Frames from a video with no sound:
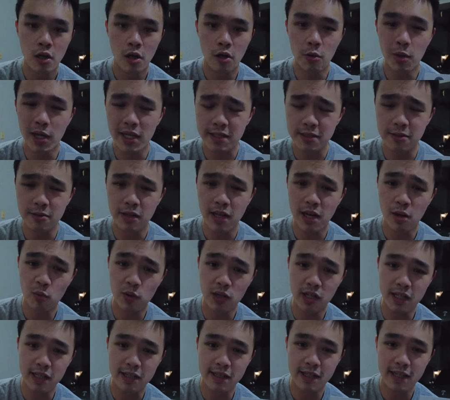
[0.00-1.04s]
All right, so now
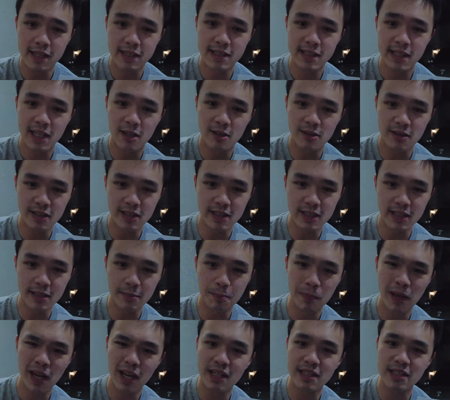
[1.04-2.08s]
we're going to test out the
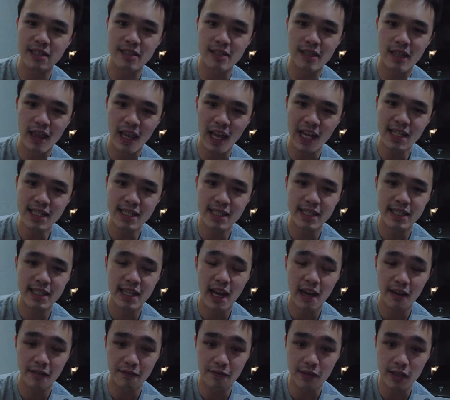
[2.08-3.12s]
Pegasus Lights
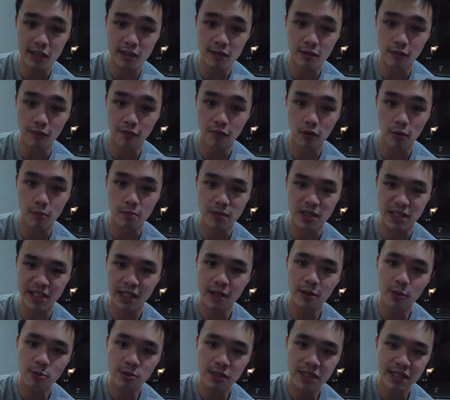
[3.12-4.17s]
Attack V2 from
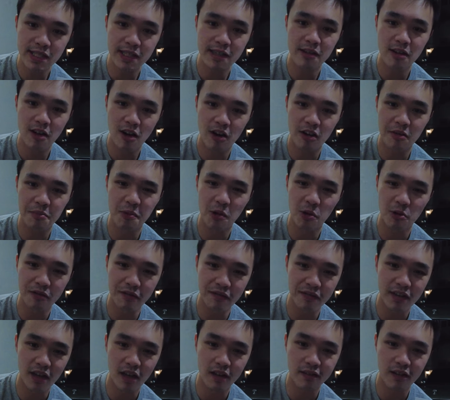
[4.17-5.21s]

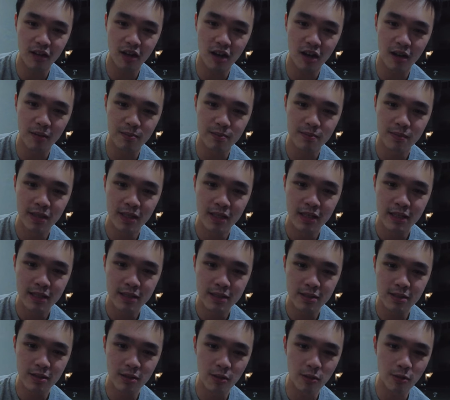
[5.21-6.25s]
ZeroStainAutomotive.com.
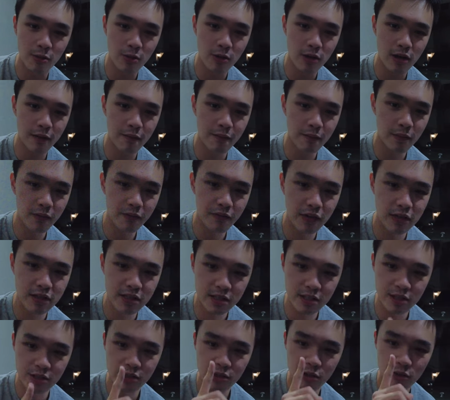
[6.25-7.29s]
So I'm
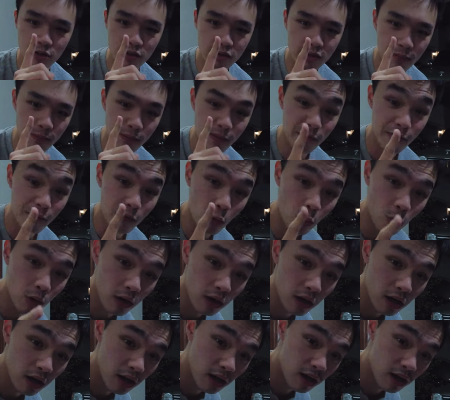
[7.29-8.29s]
first going to show you the before,